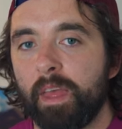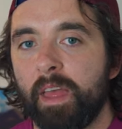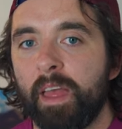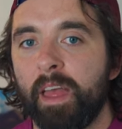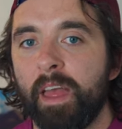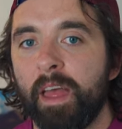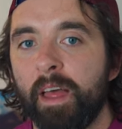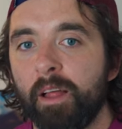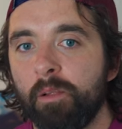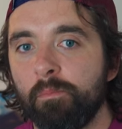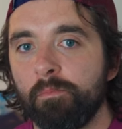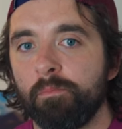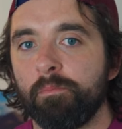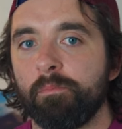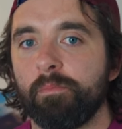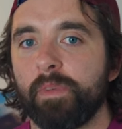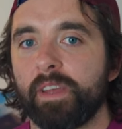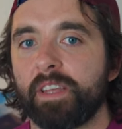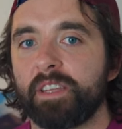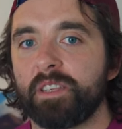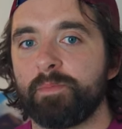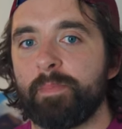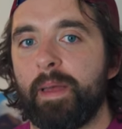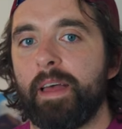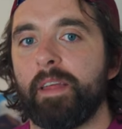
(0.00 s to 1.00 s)
help
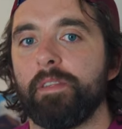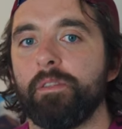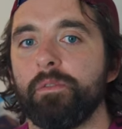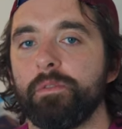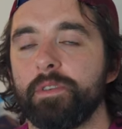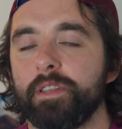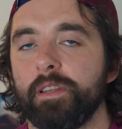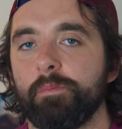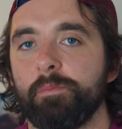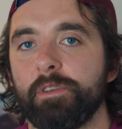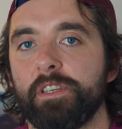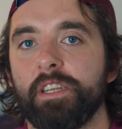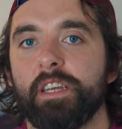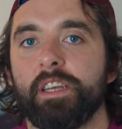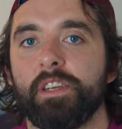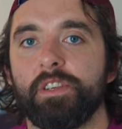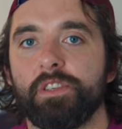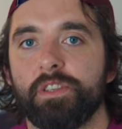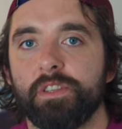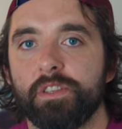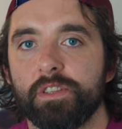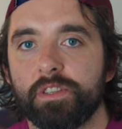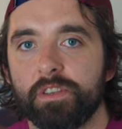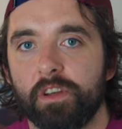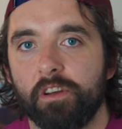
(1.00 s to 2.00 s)
expand those
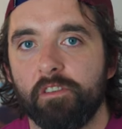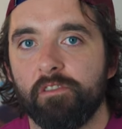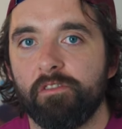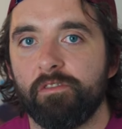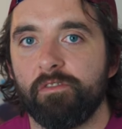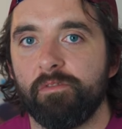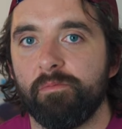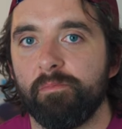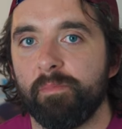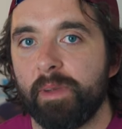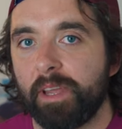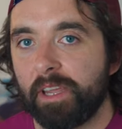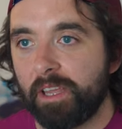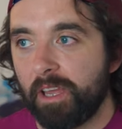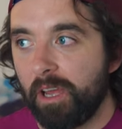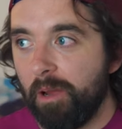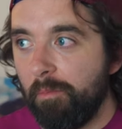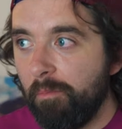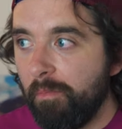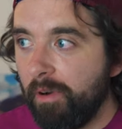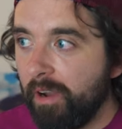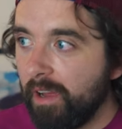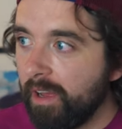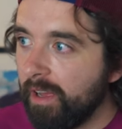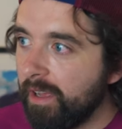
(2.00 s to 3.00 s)
limitations of my
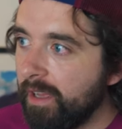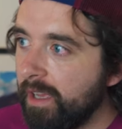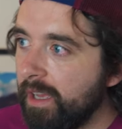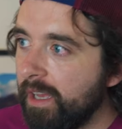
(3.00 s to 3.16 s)
camera.